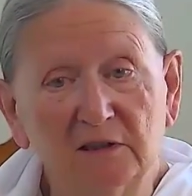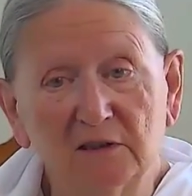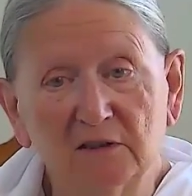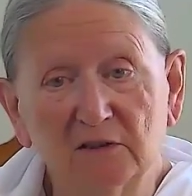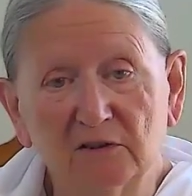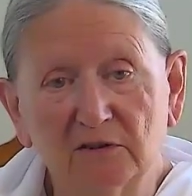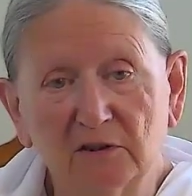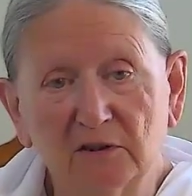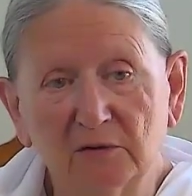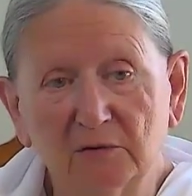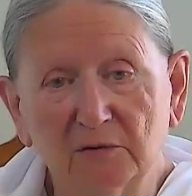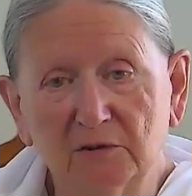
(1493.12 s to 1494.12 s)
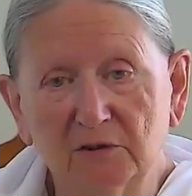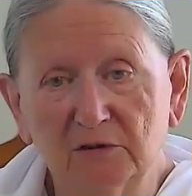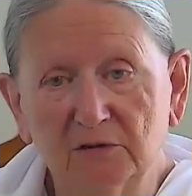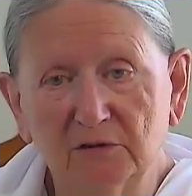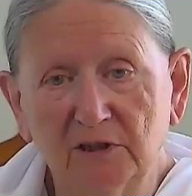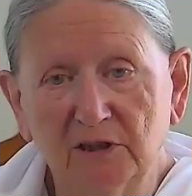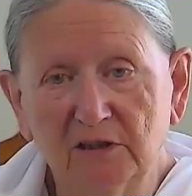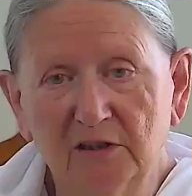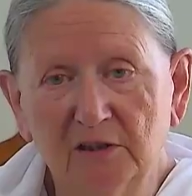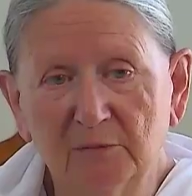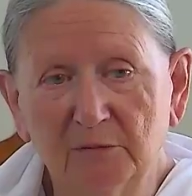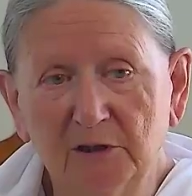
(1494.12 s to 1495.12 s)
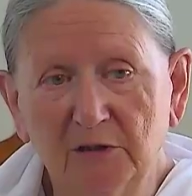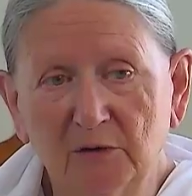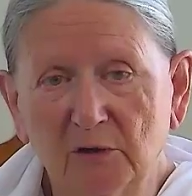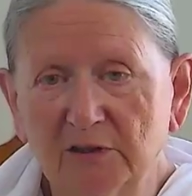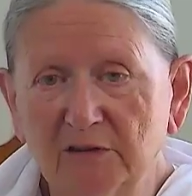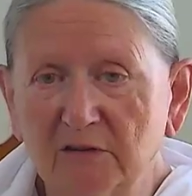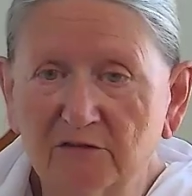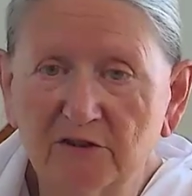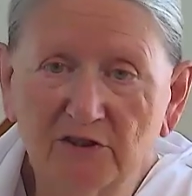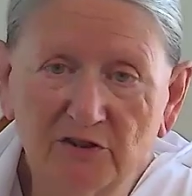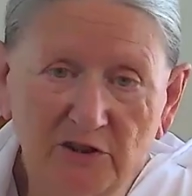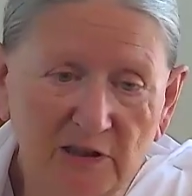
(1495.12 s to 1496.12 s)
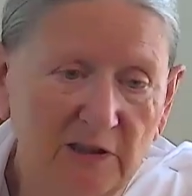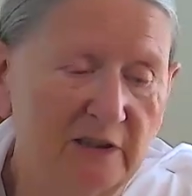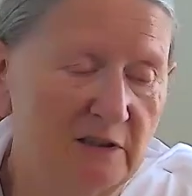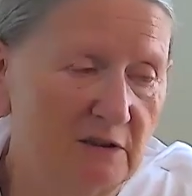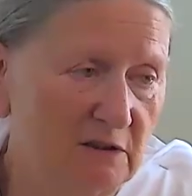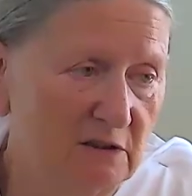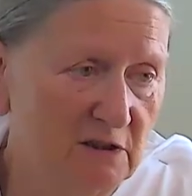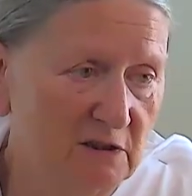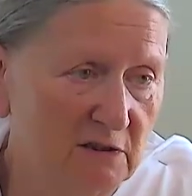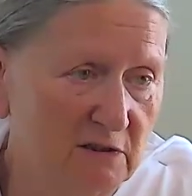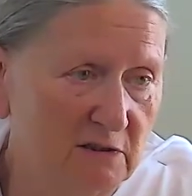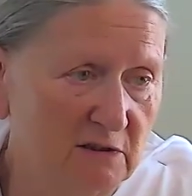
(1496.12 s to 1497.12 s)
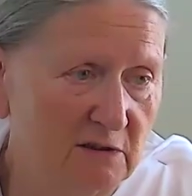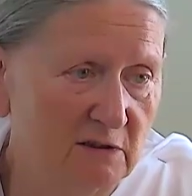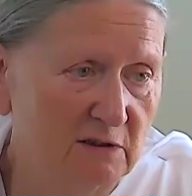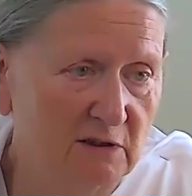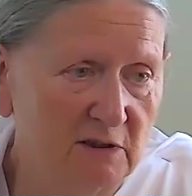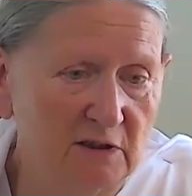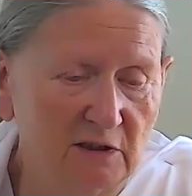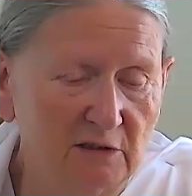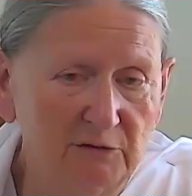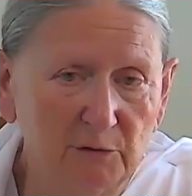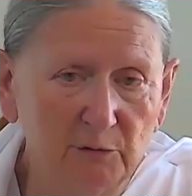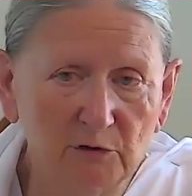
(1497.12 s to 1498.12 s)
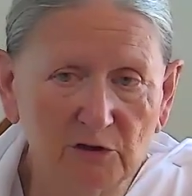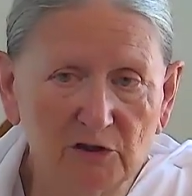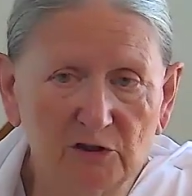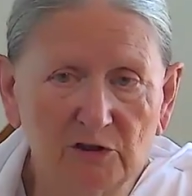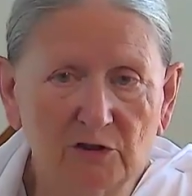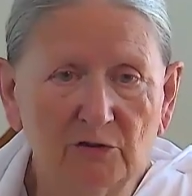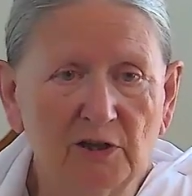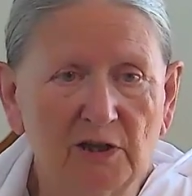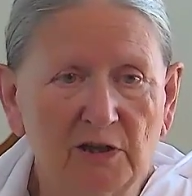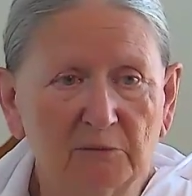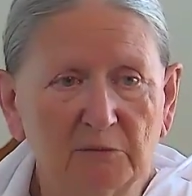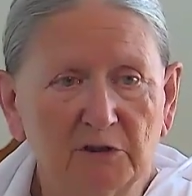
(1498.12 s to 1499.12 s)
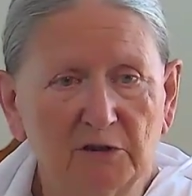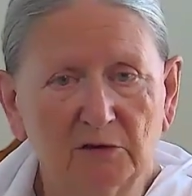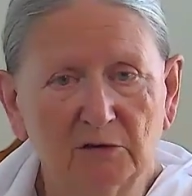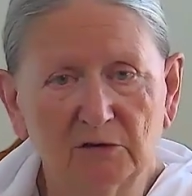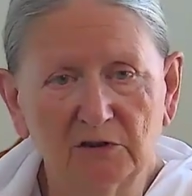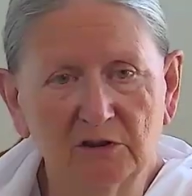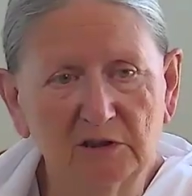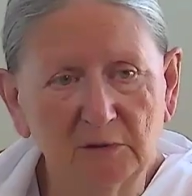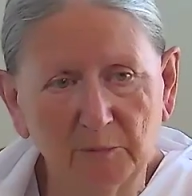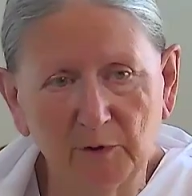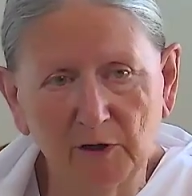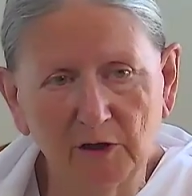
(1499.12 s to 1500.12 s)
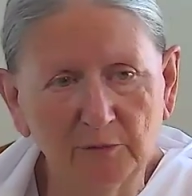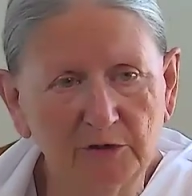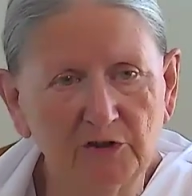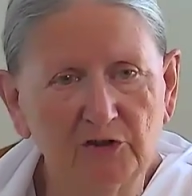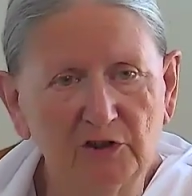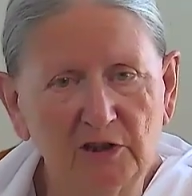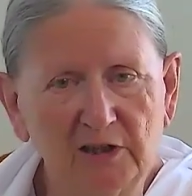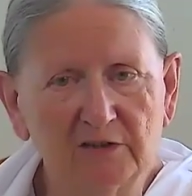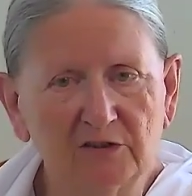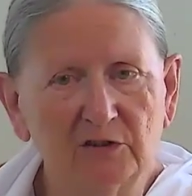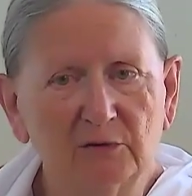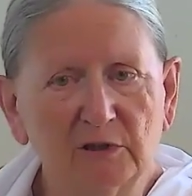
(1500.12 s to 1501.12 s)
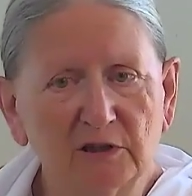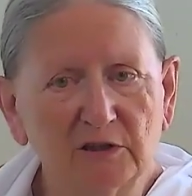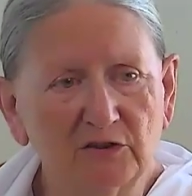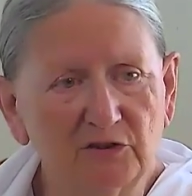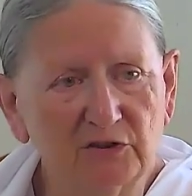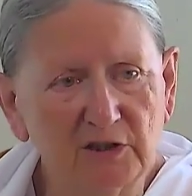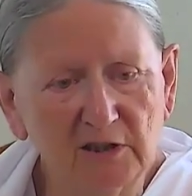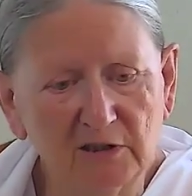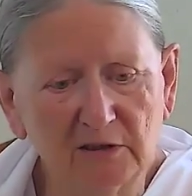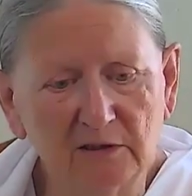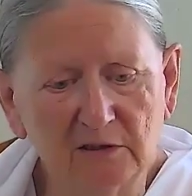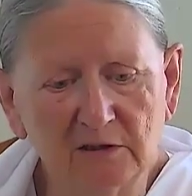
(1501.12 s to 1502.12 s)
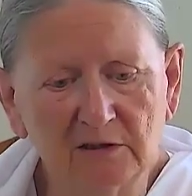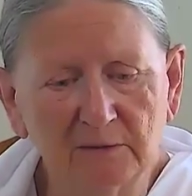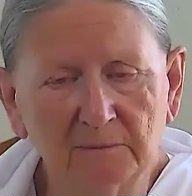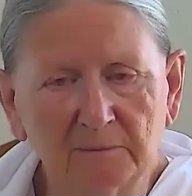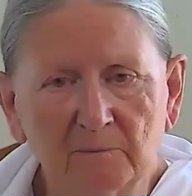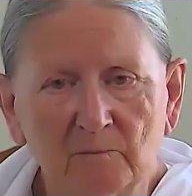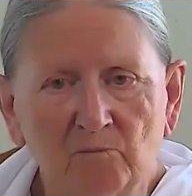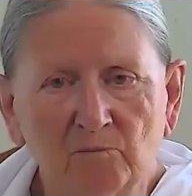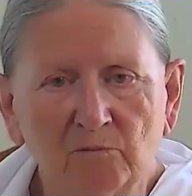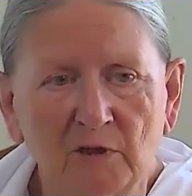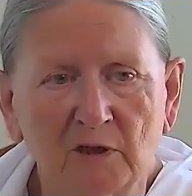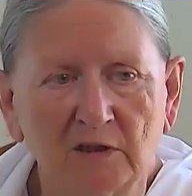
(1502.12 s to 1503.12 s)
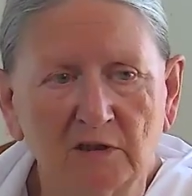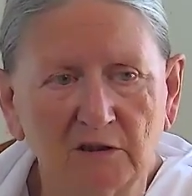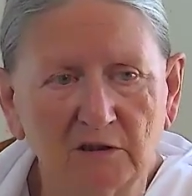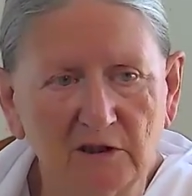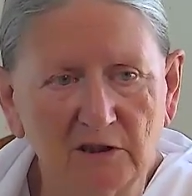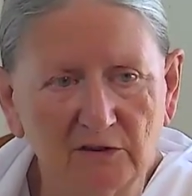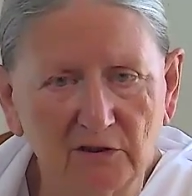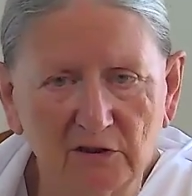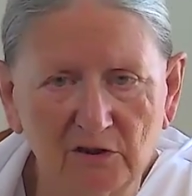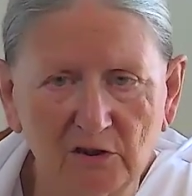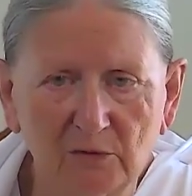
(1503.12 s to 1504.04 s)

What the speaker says: So you need to be quite resilient if you want to do that. But your diplomacy has to extend in such a